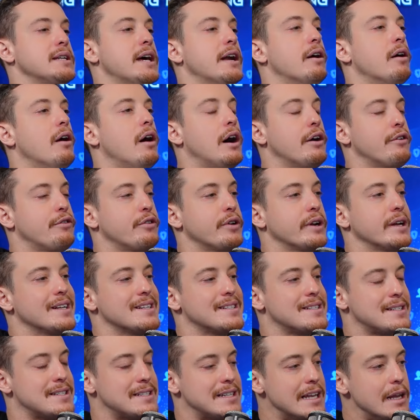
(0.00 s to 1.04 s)
that are offering
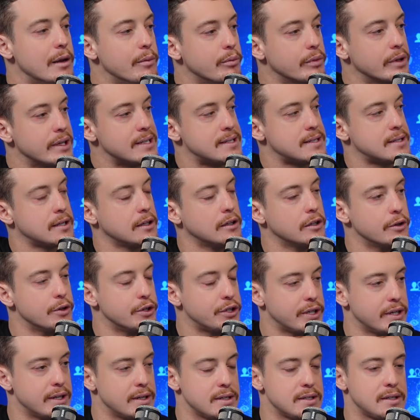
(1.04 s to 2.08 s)
seamless
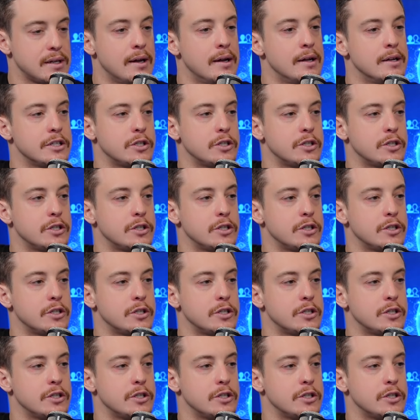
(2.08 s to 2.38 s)
solutions